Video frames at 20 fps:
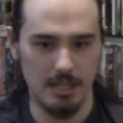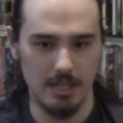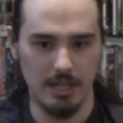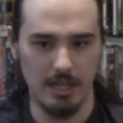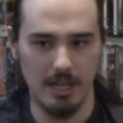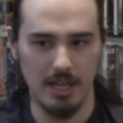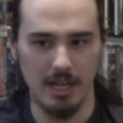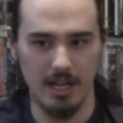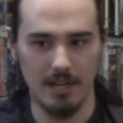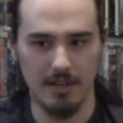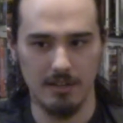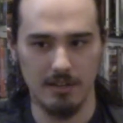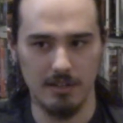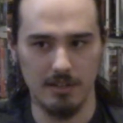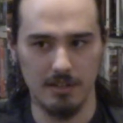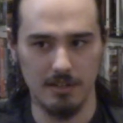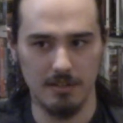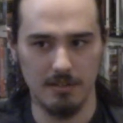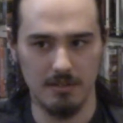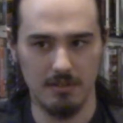
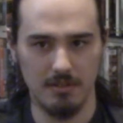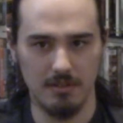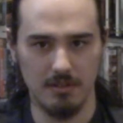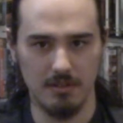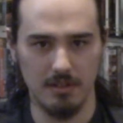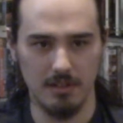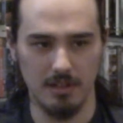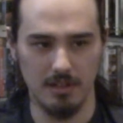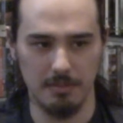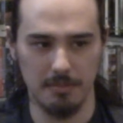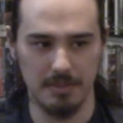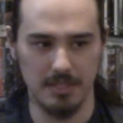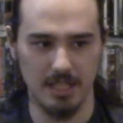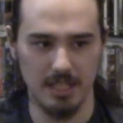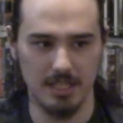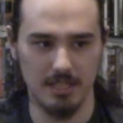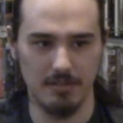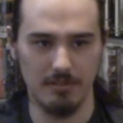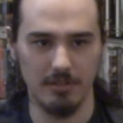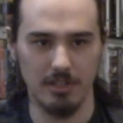and
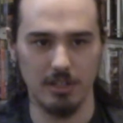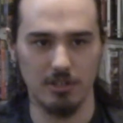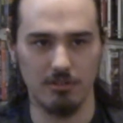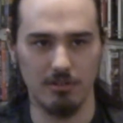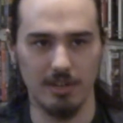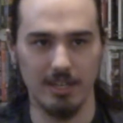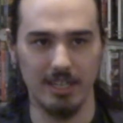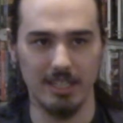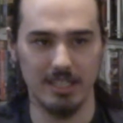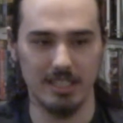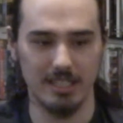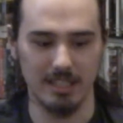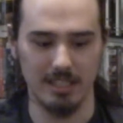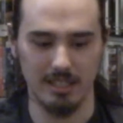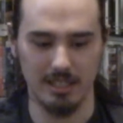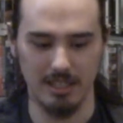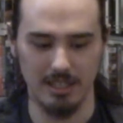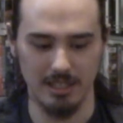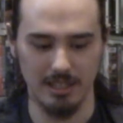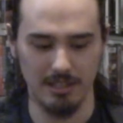obsessively tries to
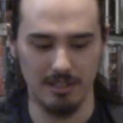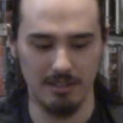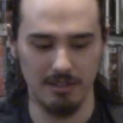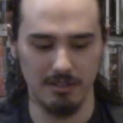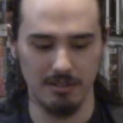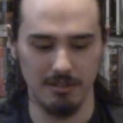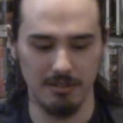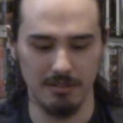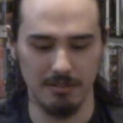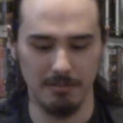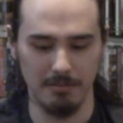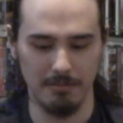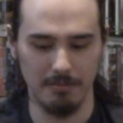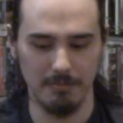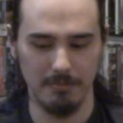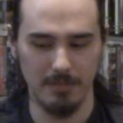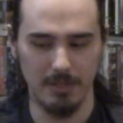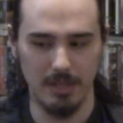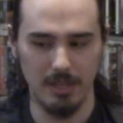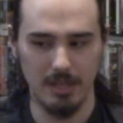kill
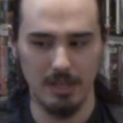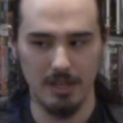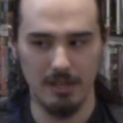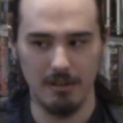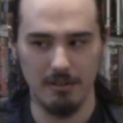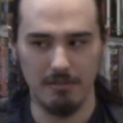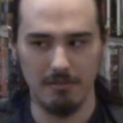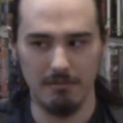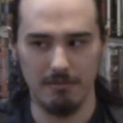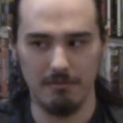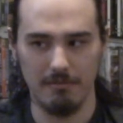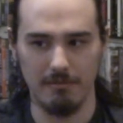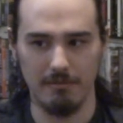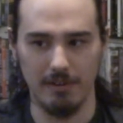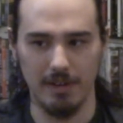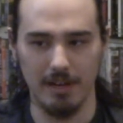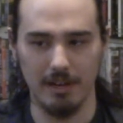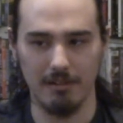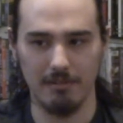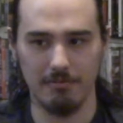
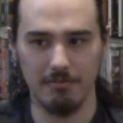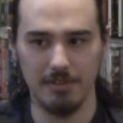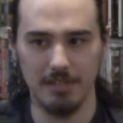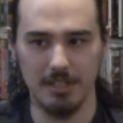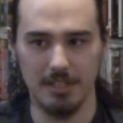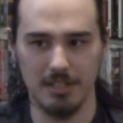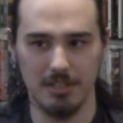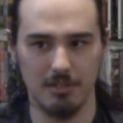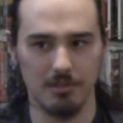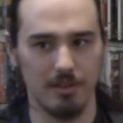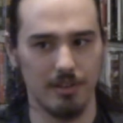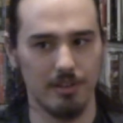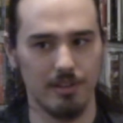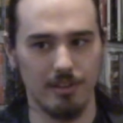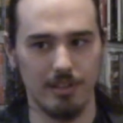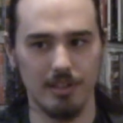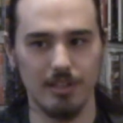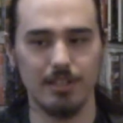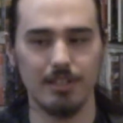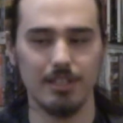Fire Fist, who I
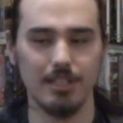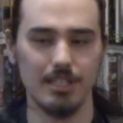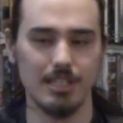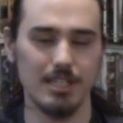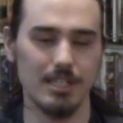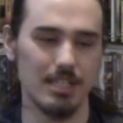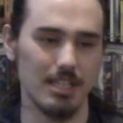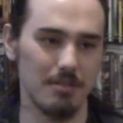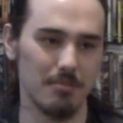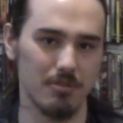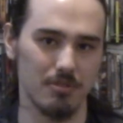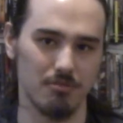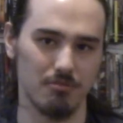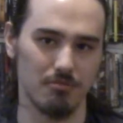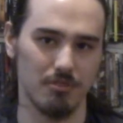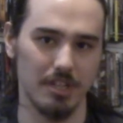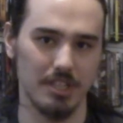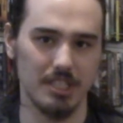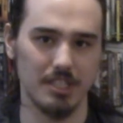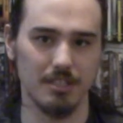think they said his name was
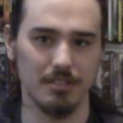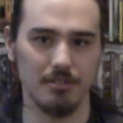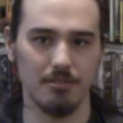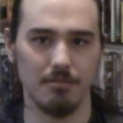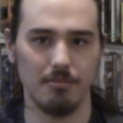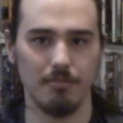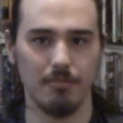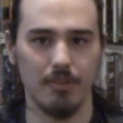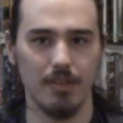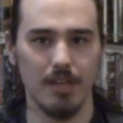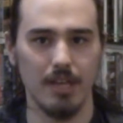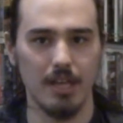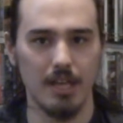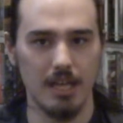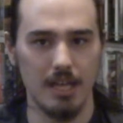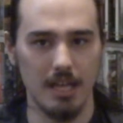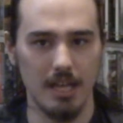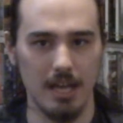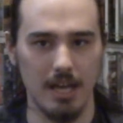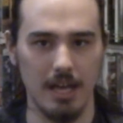Russell,
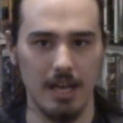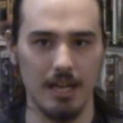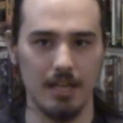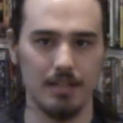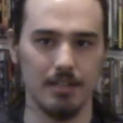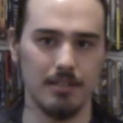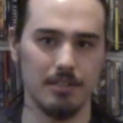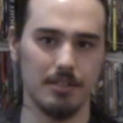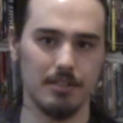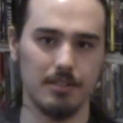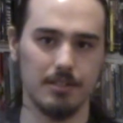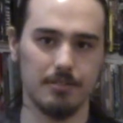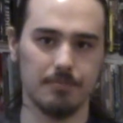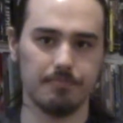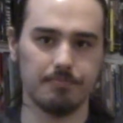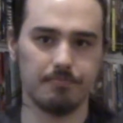and